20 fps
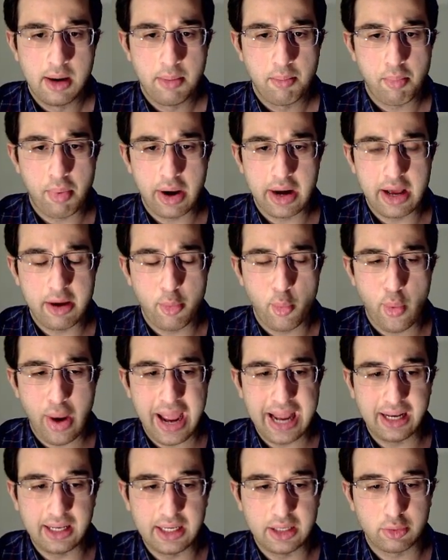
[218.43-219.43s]
But I
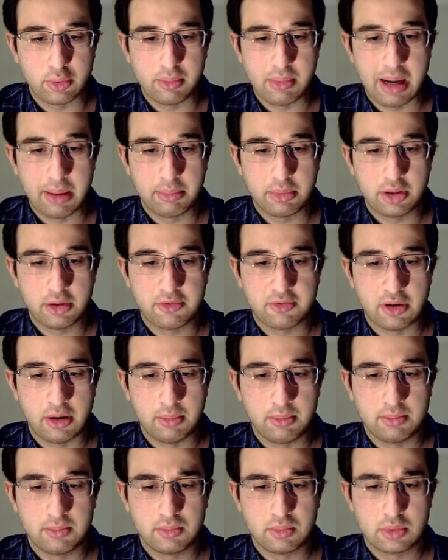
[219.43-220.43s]
vaguely remembered
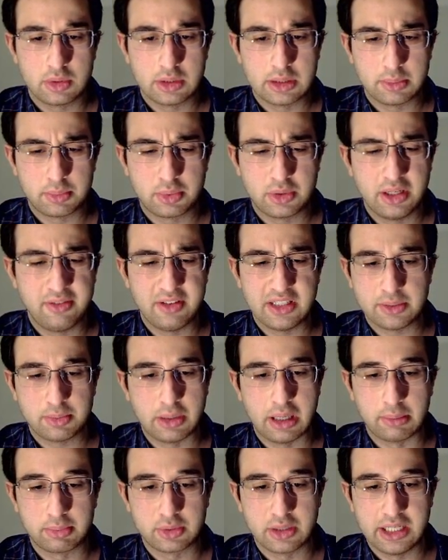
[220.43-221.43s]
from the previous
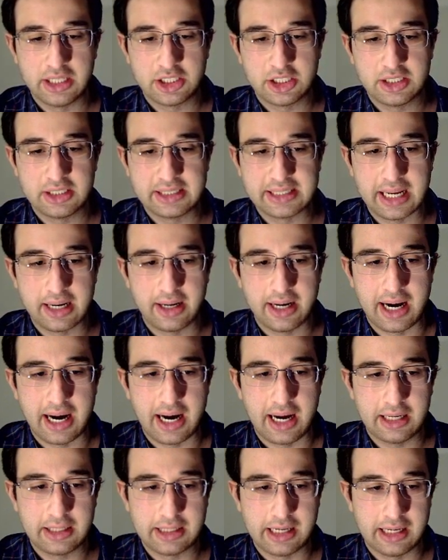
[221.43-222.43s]
preparations that I
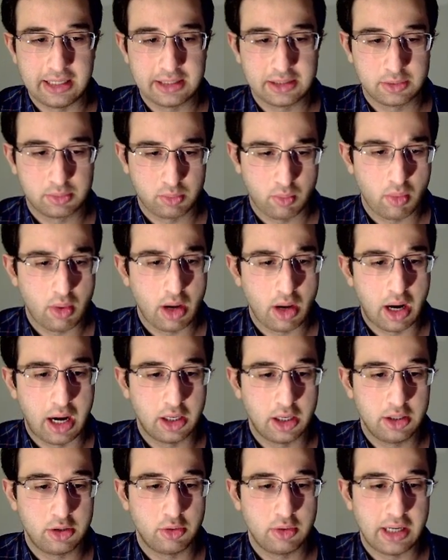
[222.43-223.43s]
had that I got
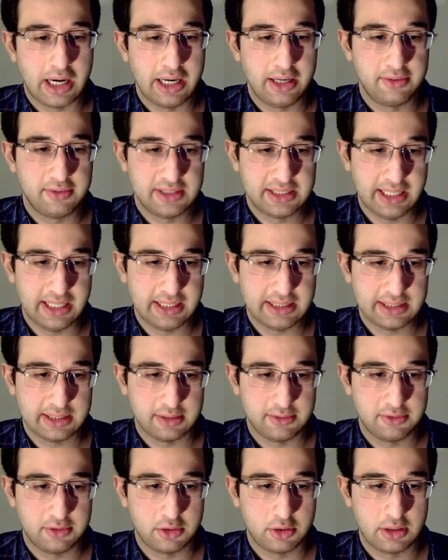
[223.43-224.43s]
to go knight f6, of
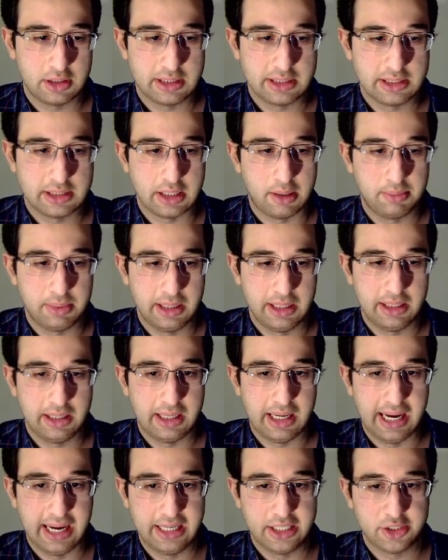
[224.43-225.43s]
course stopping
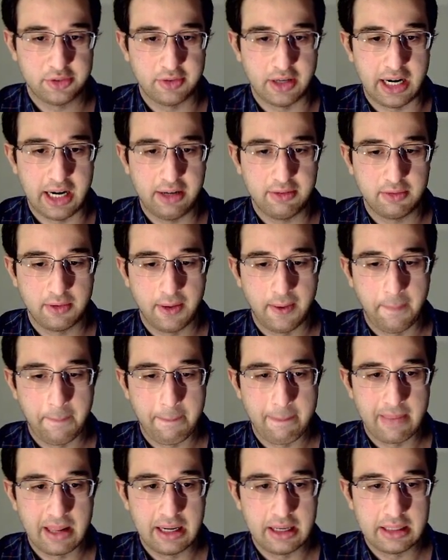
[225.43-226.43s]
h5.
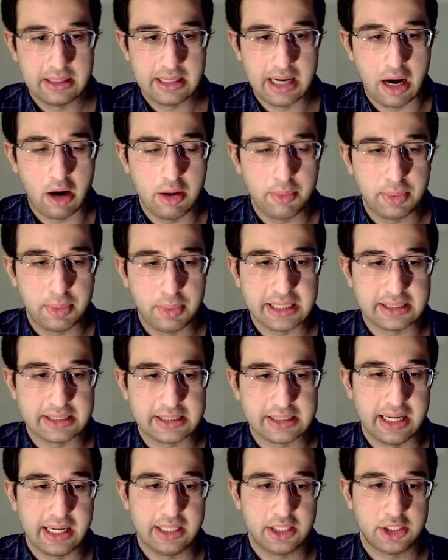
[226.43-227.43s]
Now he plays
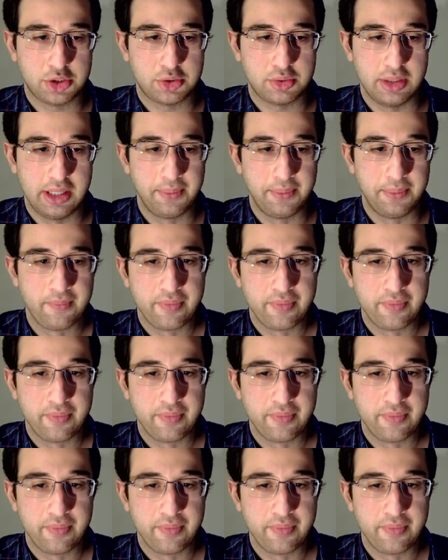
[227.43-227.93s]
knight h3.